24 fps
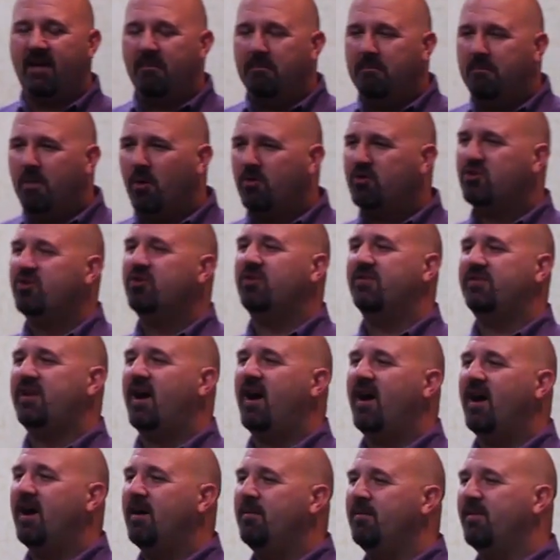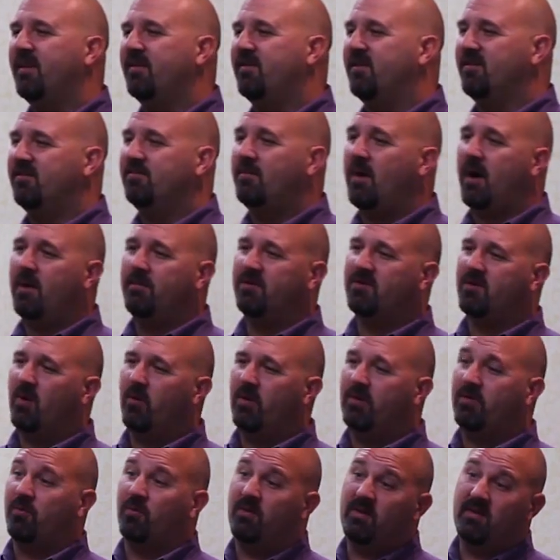that emotional time that this mom is
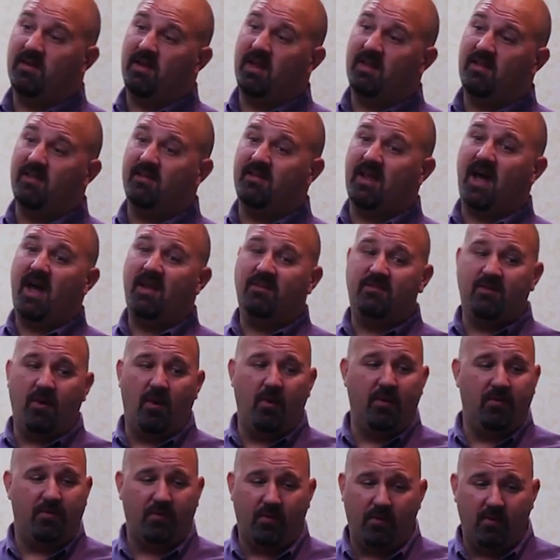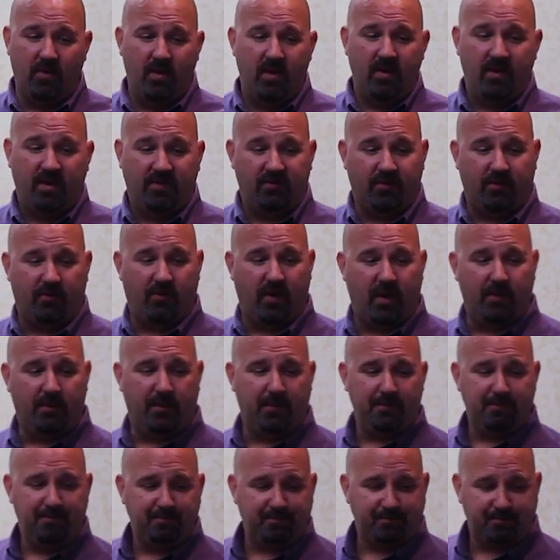going through and the dad's going through is
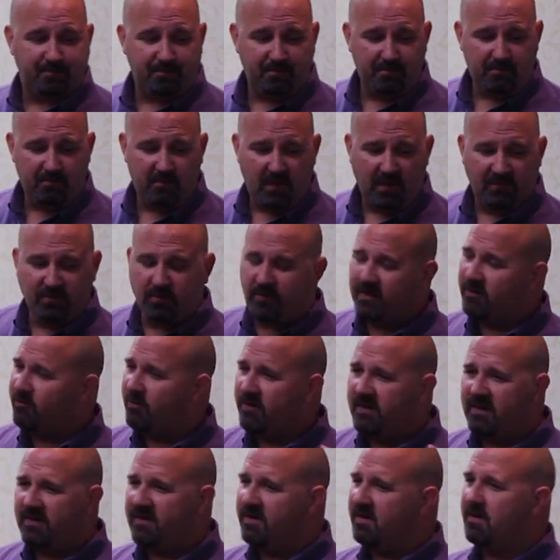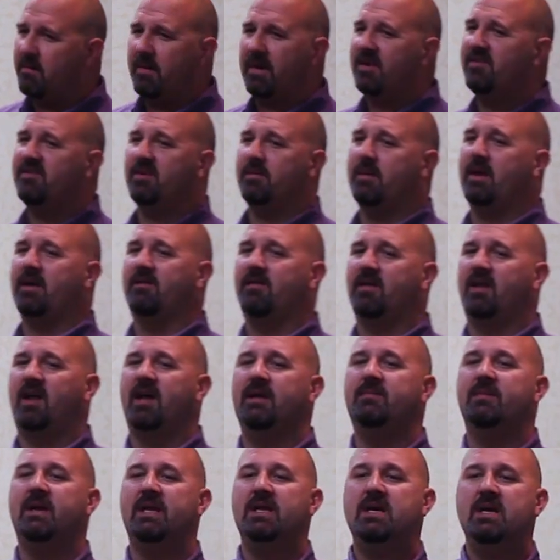incredible. So they created an amazing amount of
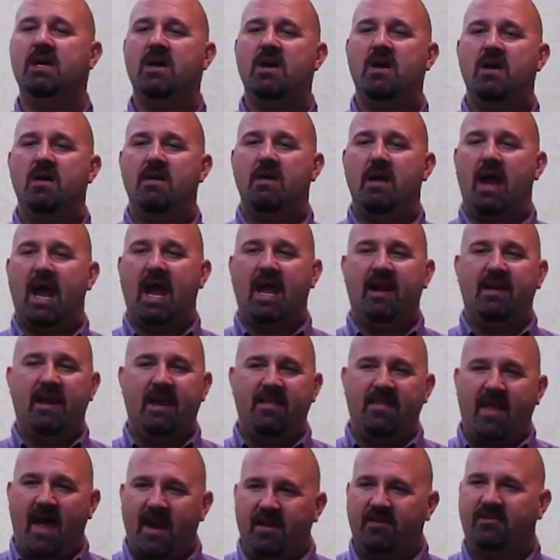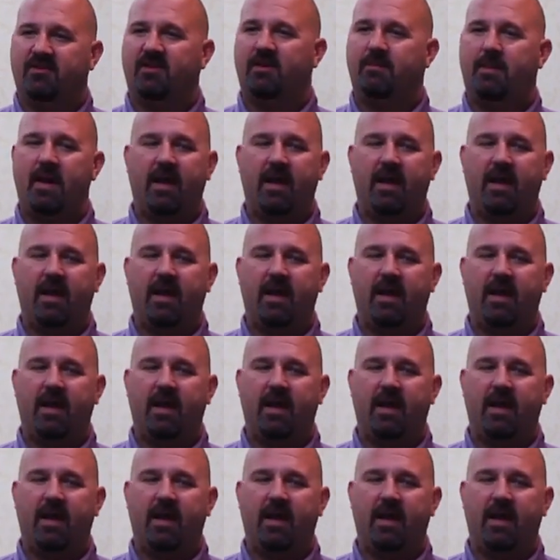alignment, and that is going